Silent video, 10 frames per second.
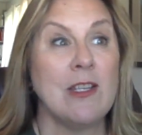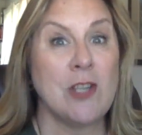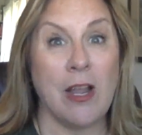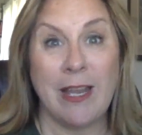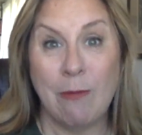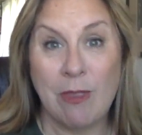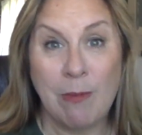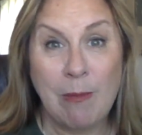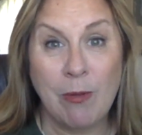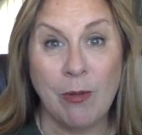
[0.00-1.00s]
talking with
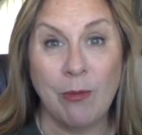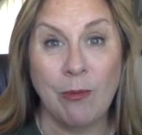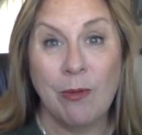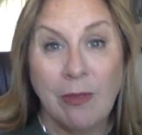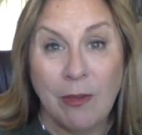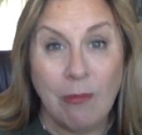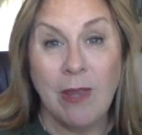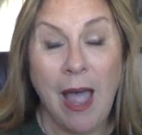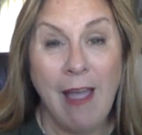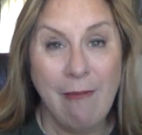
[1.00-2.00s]
the people who you
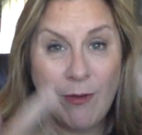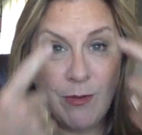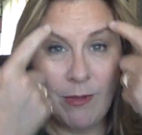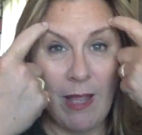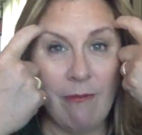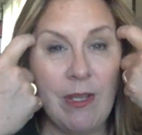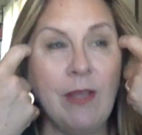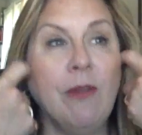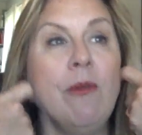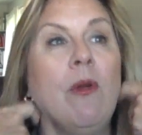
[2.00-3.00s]
love and who love
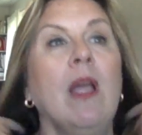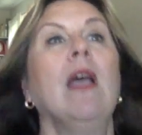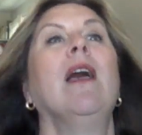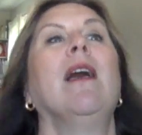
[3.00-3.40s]
you,